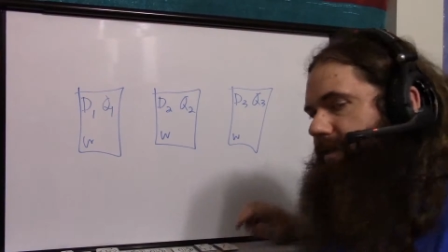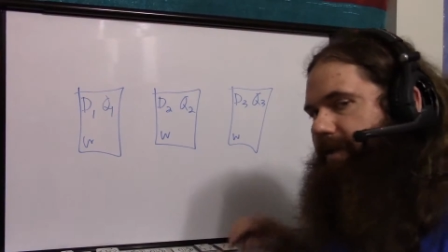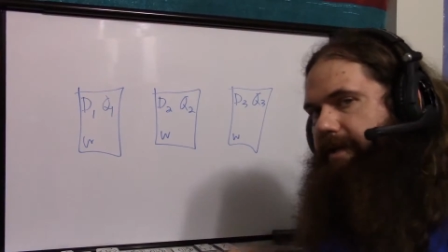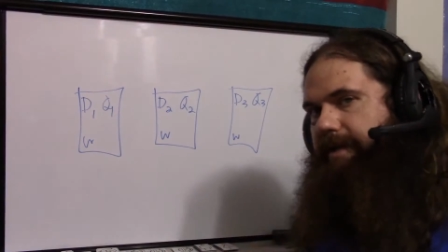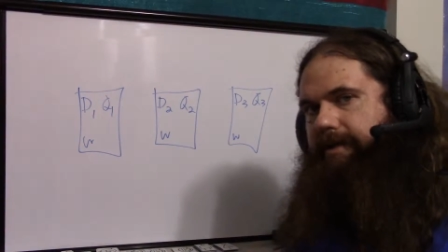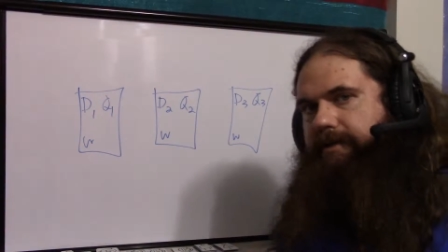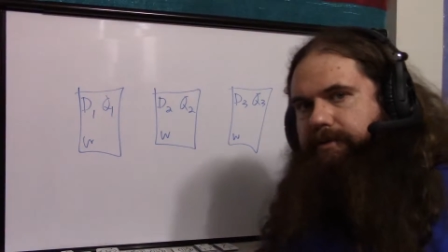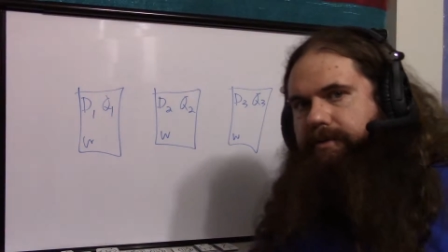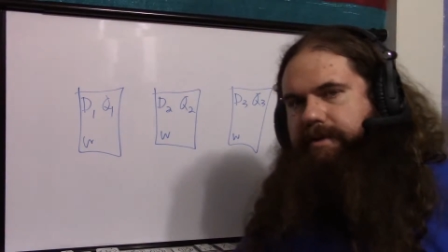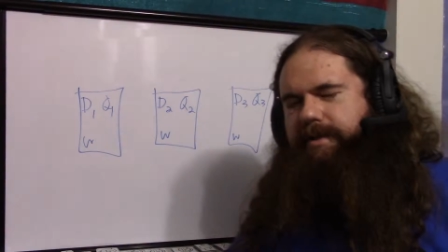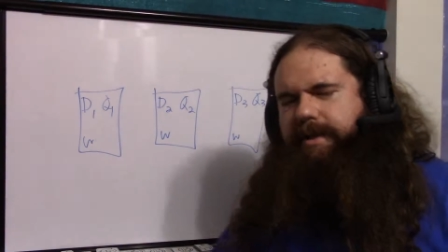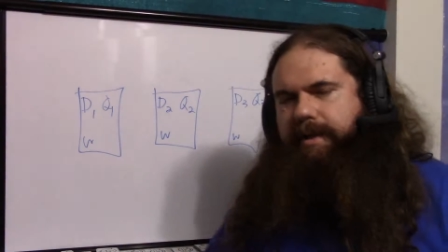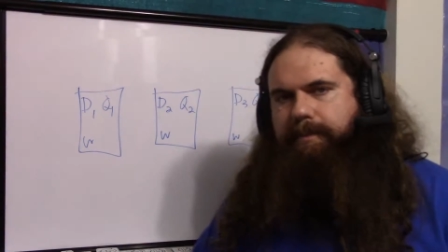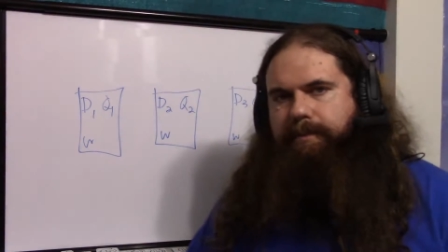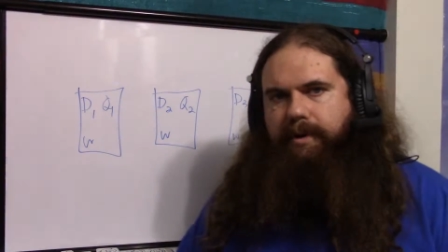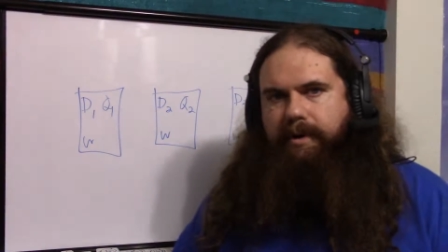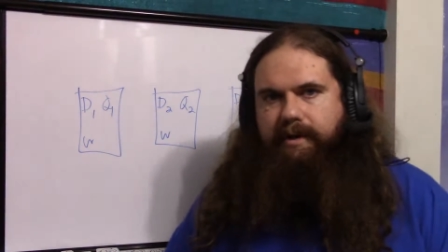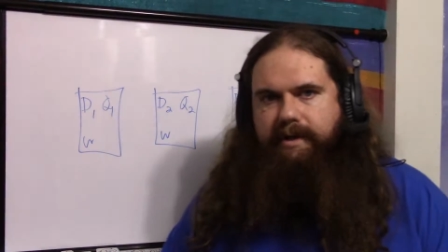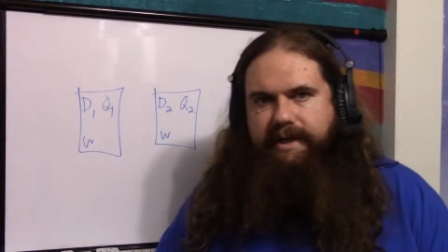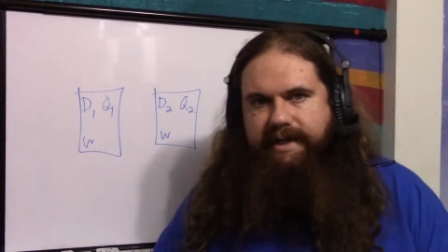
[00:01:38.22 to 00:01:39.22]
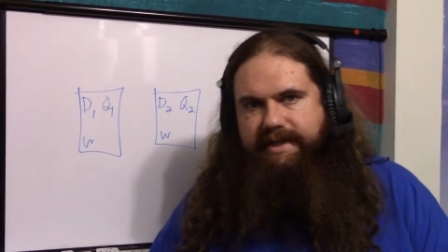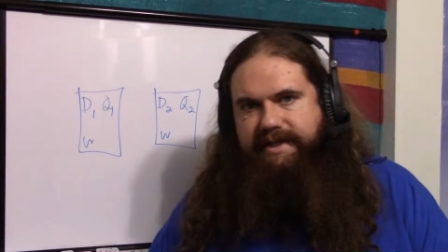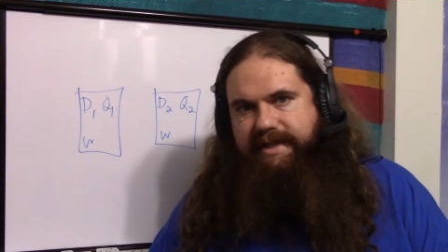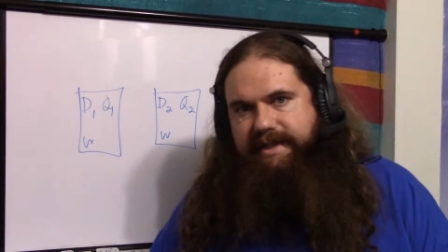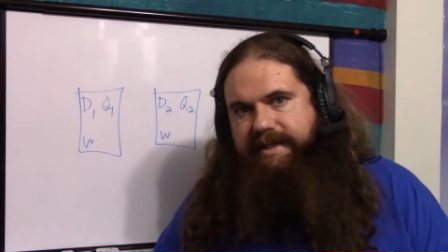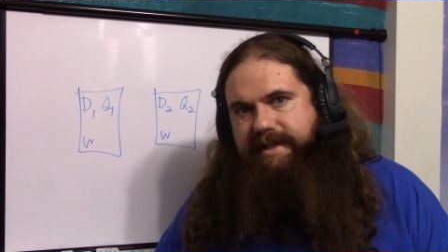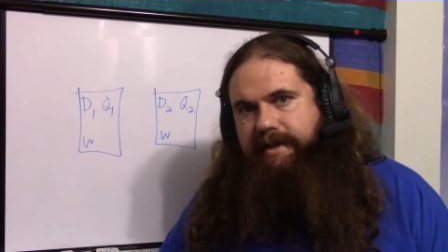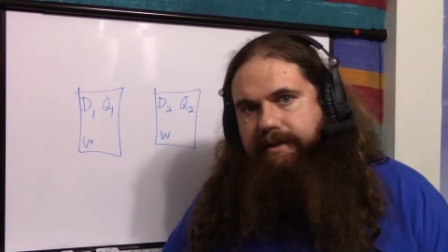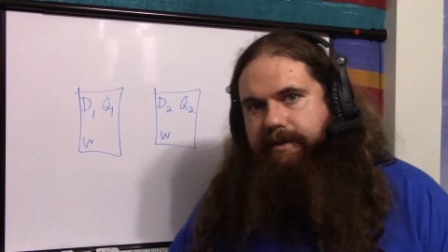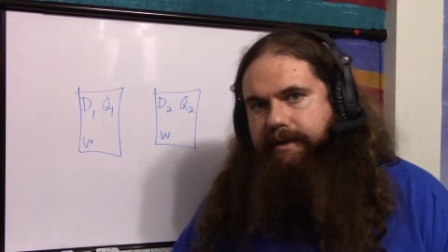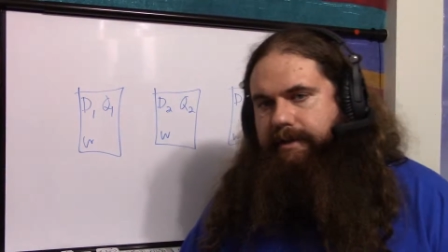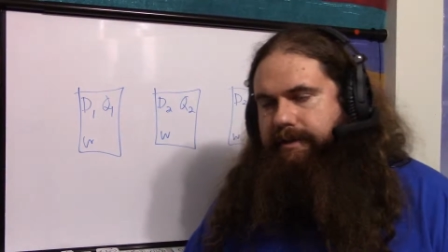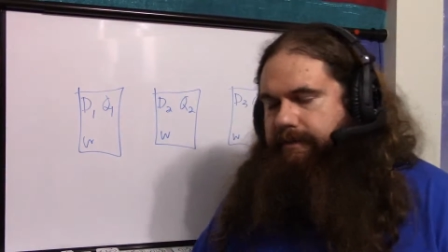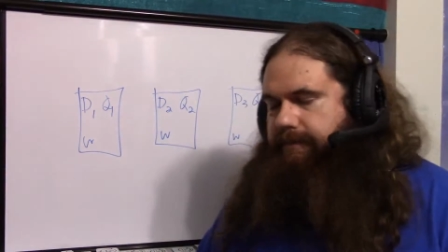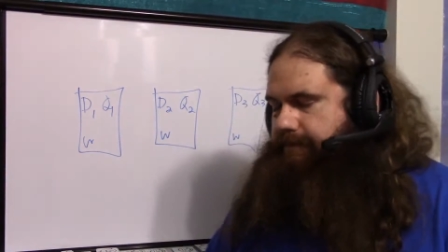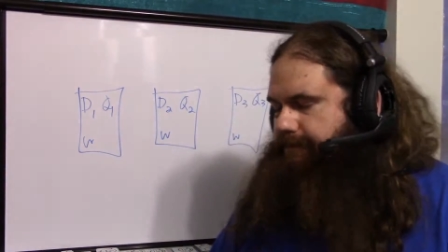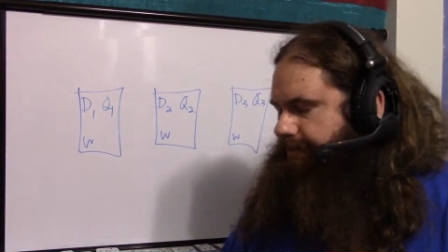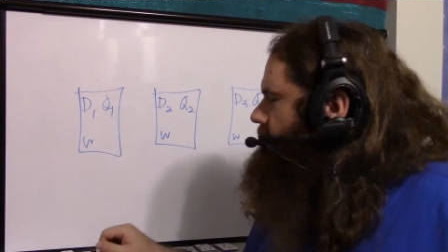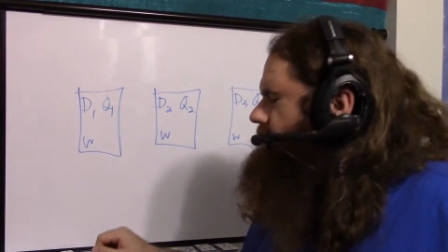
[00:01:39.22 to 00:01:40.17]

The interesting part is the serial.